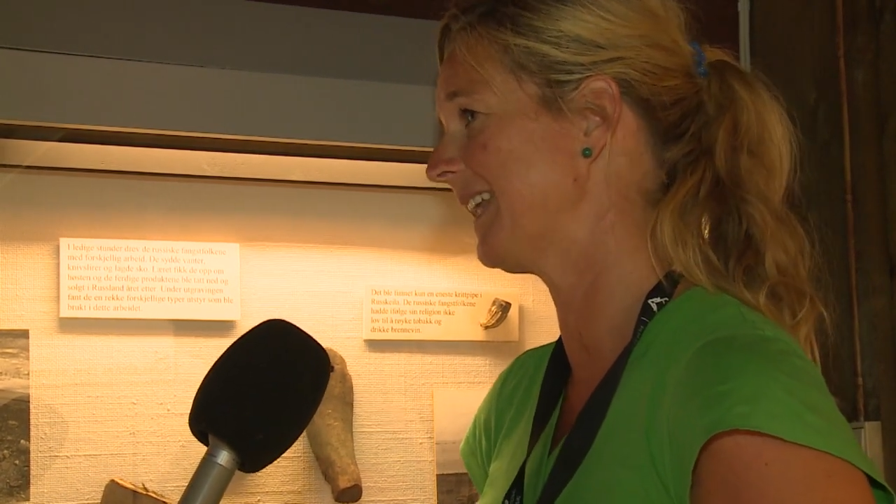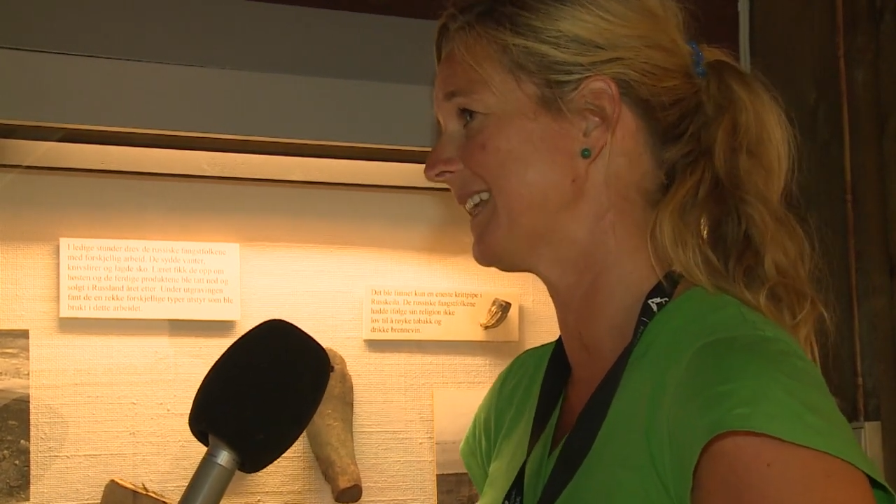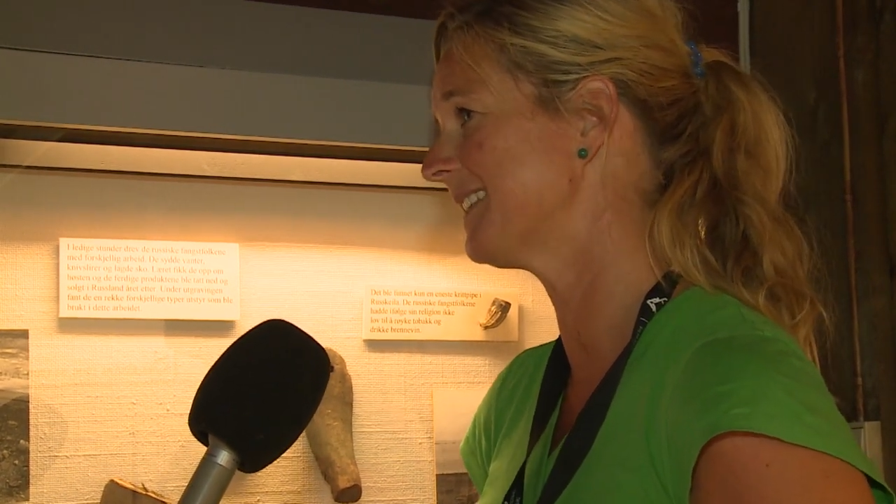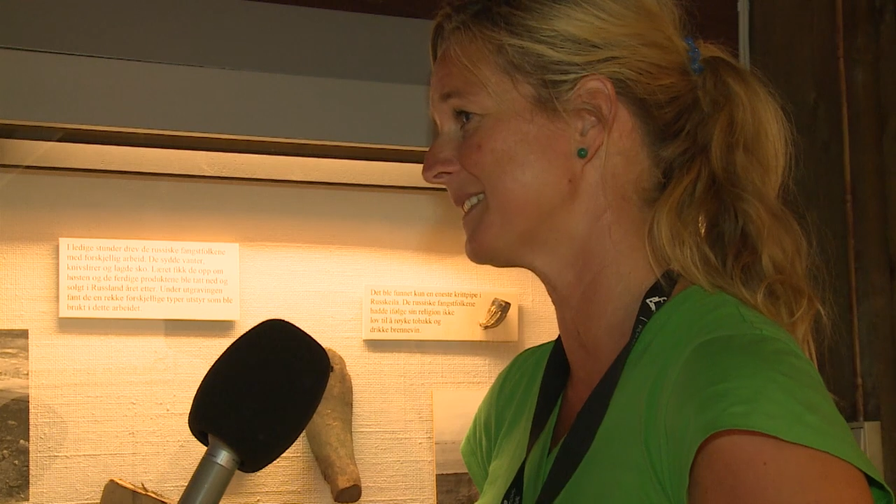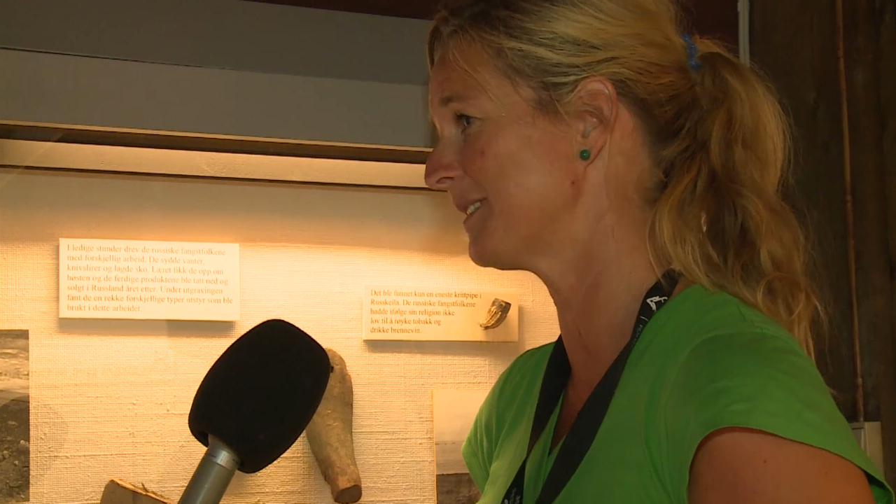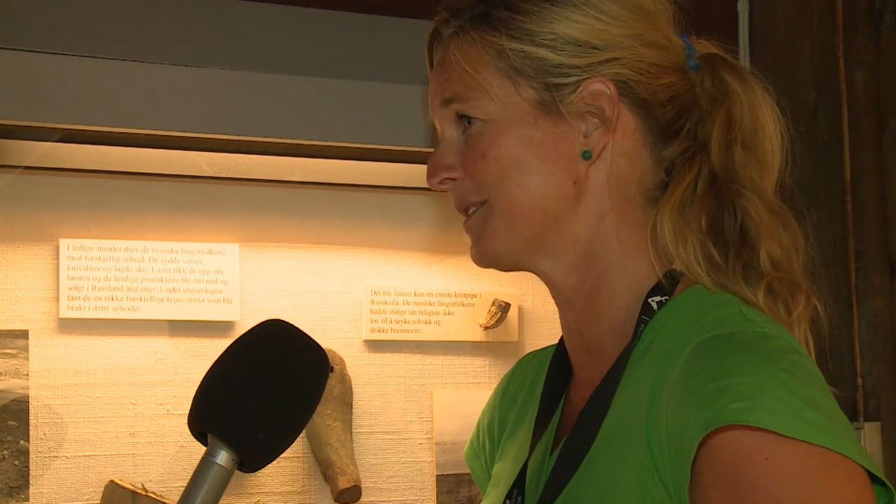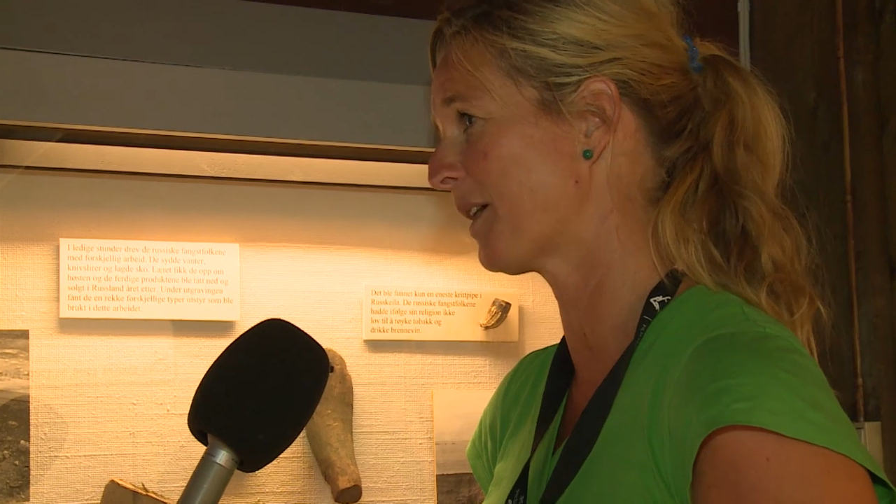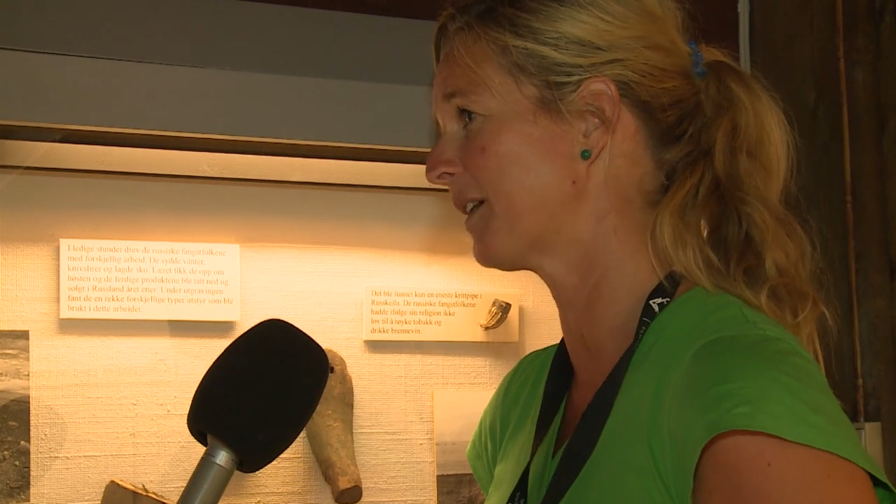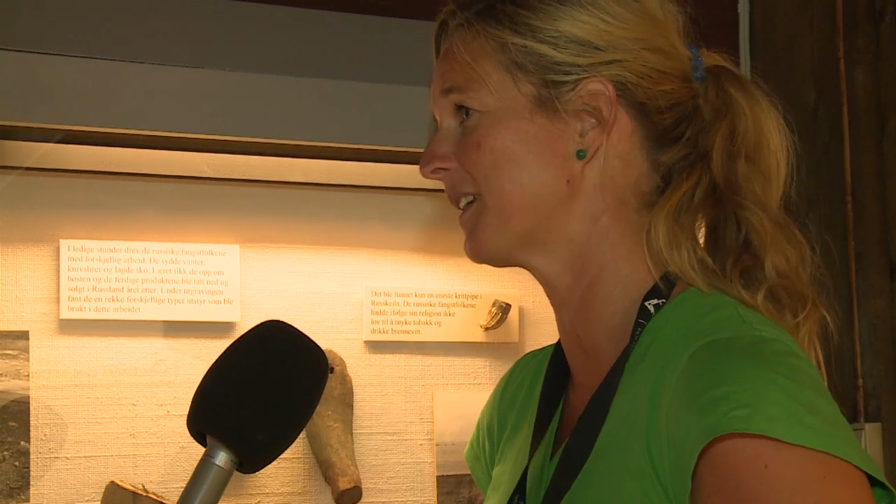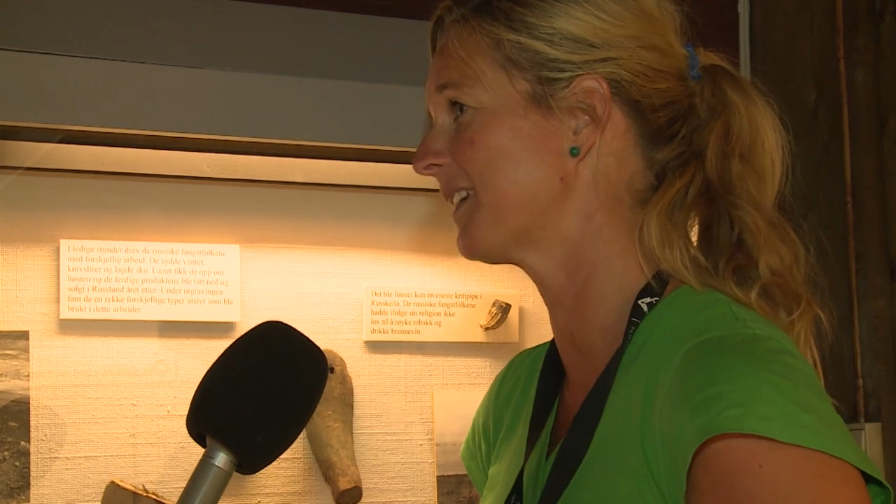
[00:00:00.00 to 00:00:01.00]
late
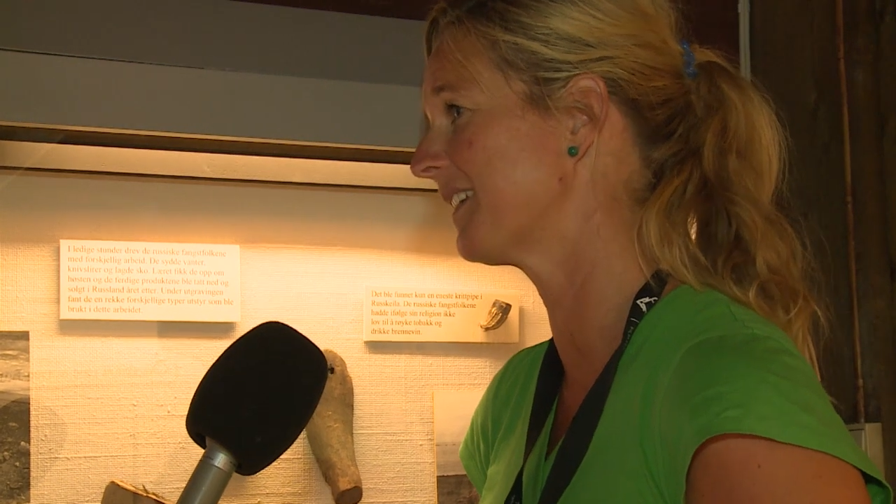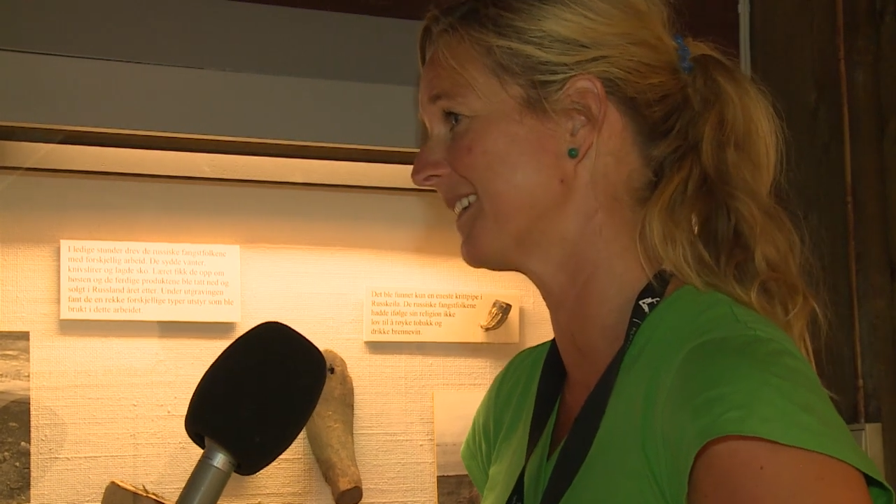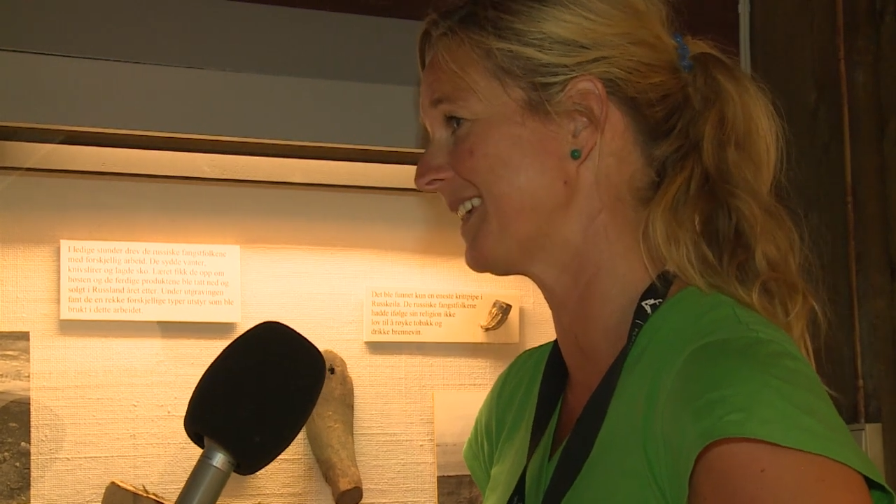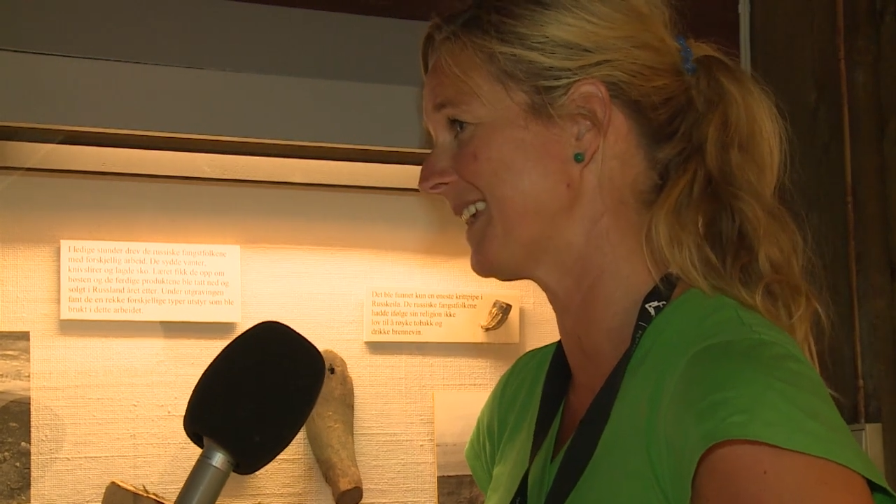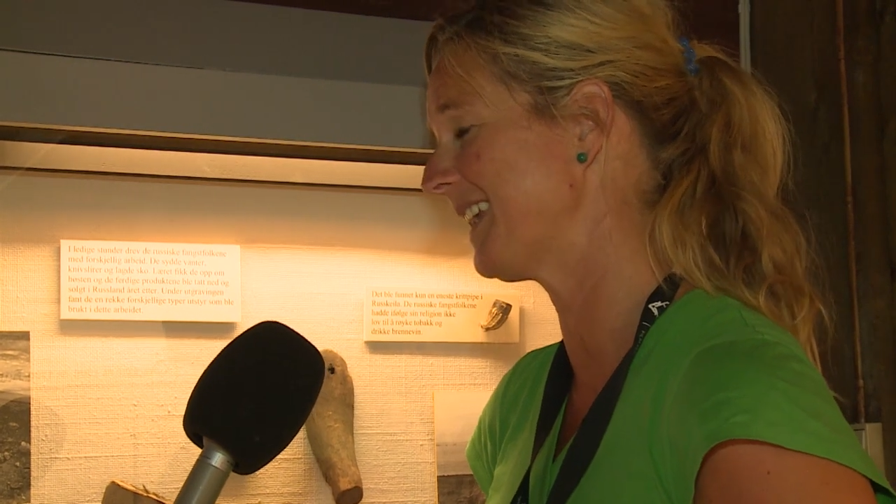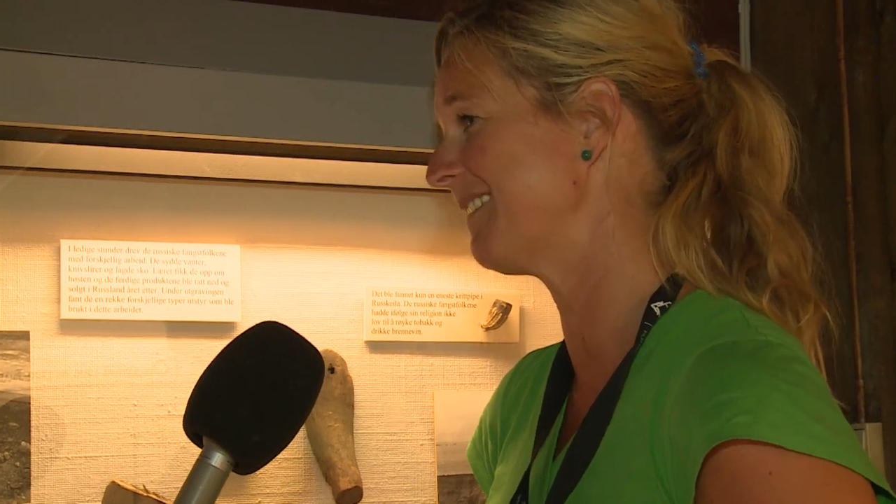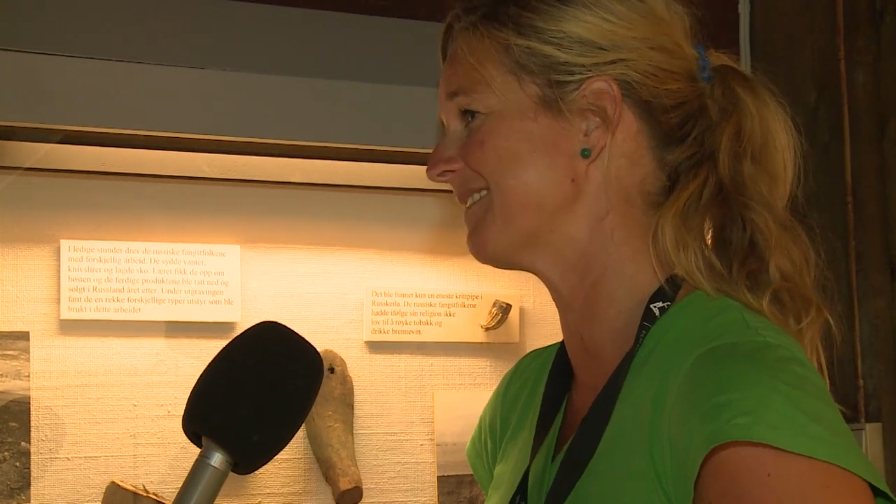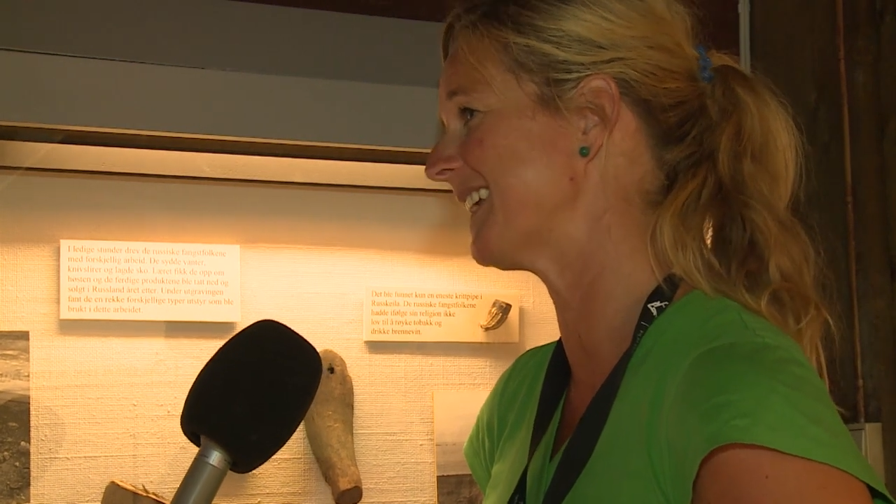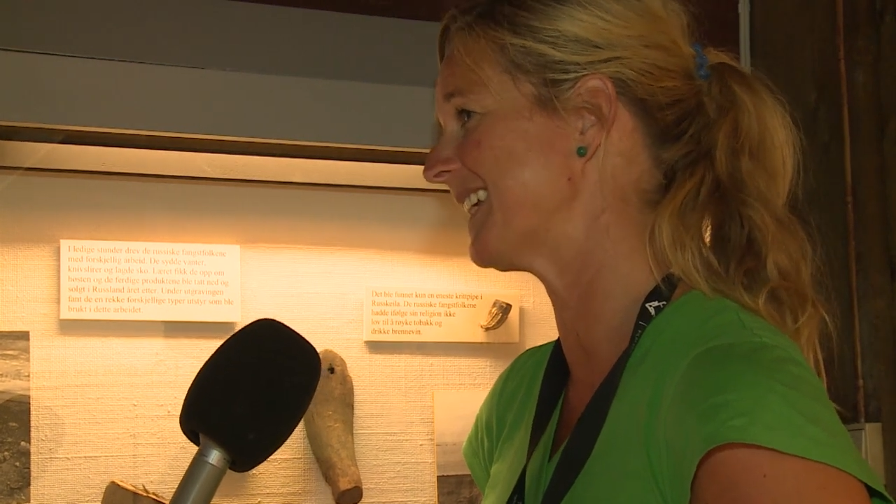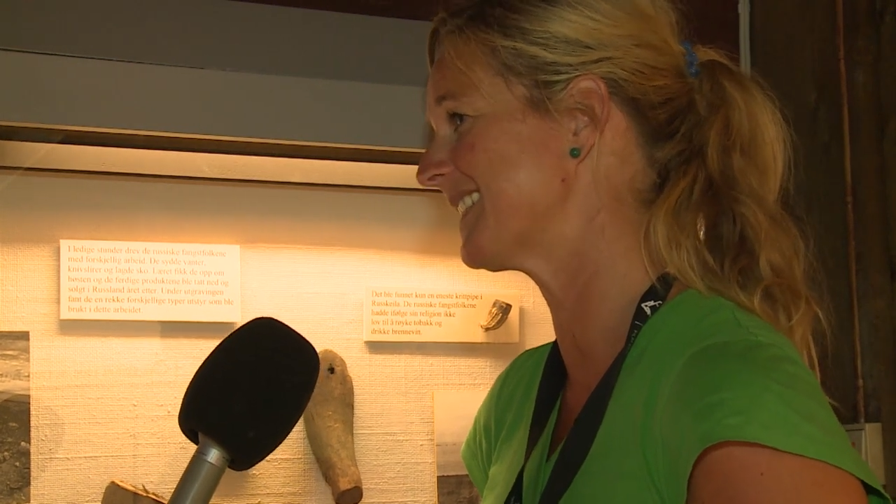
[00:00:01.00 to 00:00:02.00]
dark
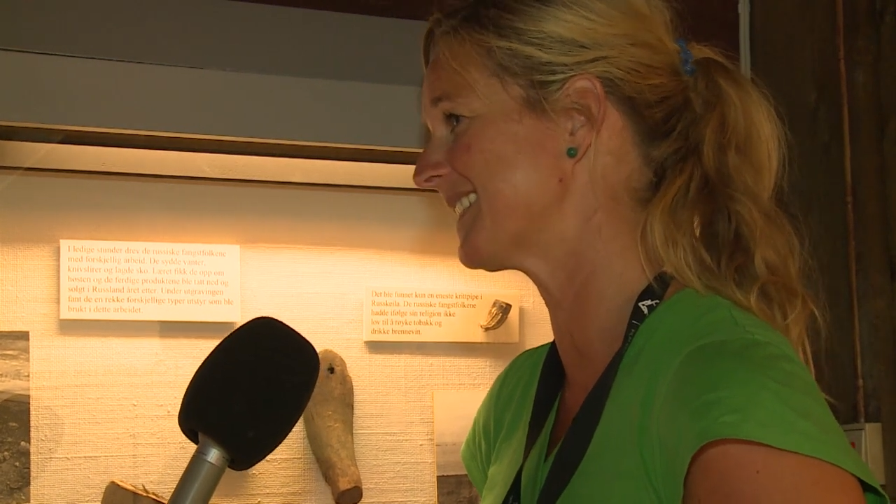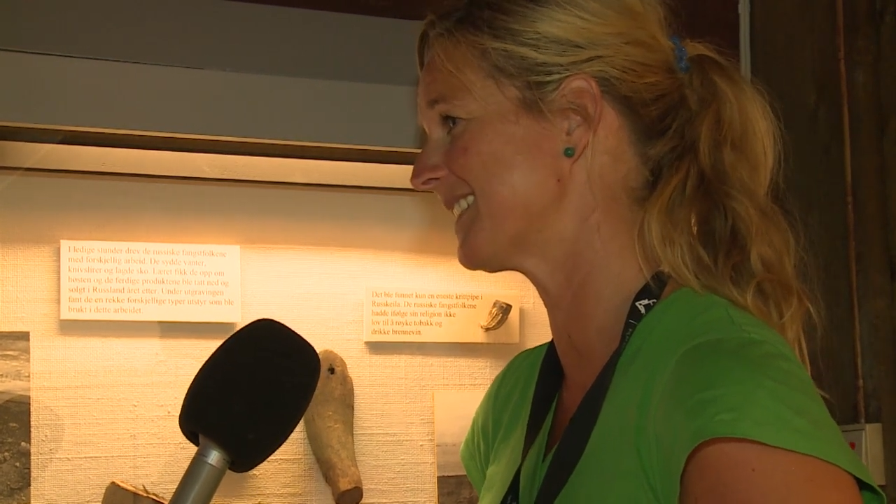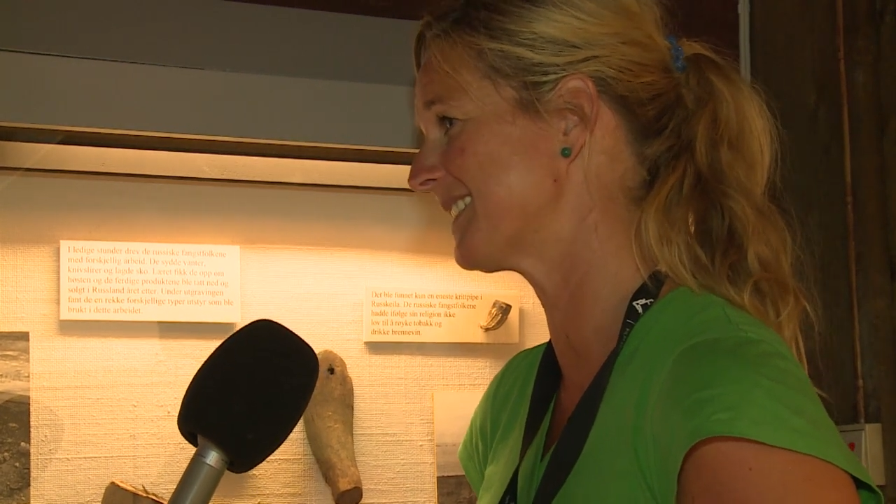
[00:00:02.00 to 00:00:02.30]
evenings.